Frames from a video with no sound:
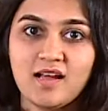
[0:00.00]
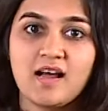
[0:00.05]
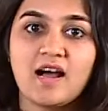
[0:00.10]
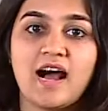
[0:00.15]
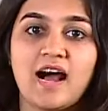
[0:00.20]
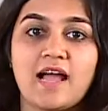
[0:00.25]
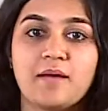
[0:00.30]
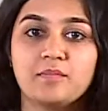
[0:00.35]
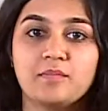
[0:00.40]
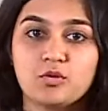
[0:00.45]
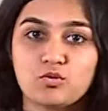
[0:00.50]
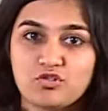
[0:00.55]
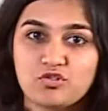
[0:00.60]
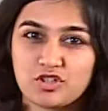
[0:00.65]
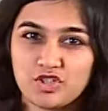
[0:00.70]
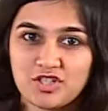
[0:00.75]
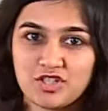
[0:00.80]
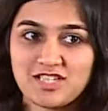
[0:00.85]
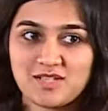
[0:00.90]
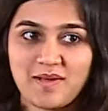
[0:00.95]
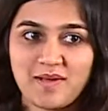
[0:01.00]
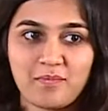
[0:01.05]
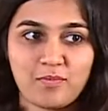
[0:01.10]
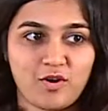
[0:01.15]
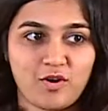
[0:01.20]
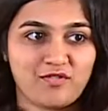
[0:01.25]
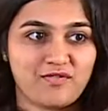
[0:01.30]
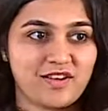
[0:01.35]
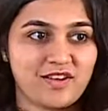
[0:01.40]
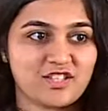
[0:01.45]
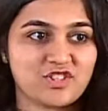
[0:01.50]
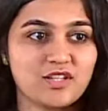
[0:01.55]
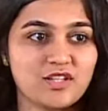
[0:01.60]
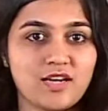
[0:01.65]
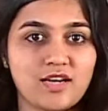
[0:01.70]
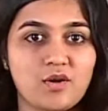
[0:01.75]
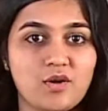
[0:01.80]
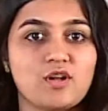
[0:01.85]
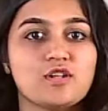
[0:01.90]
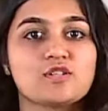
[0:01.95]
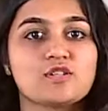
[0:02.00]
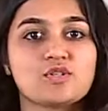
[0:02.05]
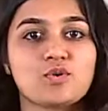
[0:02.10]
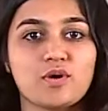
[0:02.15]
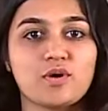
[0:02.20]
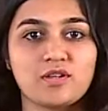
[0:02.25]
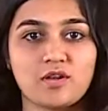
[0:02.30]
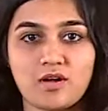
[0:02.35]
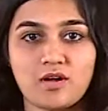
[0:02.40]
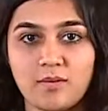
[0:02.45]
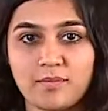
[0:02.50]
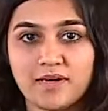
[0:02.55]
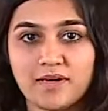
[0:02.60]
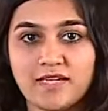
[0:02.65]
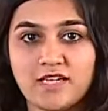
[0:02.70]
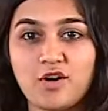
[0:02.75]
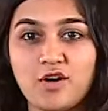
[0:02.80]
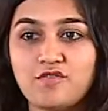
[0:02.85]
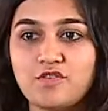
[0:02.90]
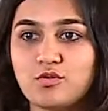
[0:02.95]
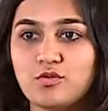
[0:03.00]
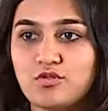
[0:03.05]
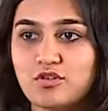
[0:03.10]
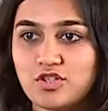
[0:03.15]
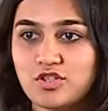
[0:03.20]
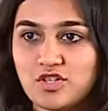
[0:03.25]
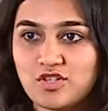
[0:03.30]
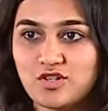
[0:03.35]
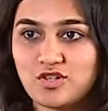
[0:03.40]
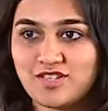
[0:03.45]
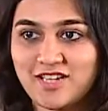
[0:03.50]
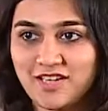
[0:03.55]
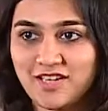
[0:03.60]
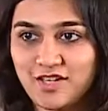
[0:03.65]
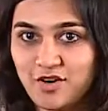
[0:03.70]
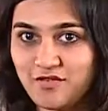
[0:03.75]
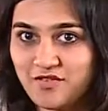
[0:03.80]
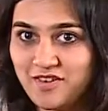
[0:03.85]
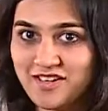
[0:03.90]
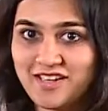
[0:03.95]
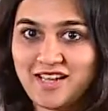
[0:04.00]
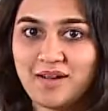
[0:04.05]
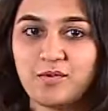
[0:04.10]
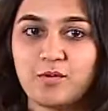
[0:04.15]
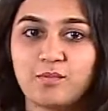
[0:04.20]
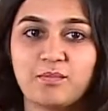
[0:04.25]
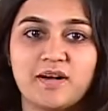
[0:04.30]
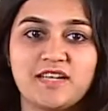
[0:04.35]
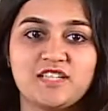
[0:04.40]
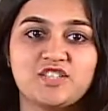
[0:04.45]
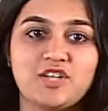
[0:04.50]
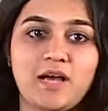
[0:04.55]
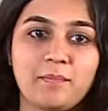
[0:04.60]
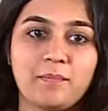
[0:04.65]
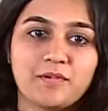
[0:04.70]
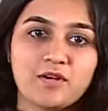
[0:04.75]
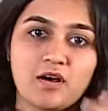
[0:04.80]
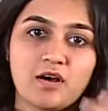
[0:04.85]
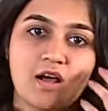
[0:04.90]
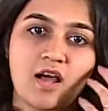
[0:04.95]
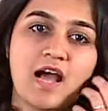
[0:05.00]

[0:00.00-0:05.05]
I am nutritionist by profession and also on the committee of Nutrition Society of India Mumbai chapter.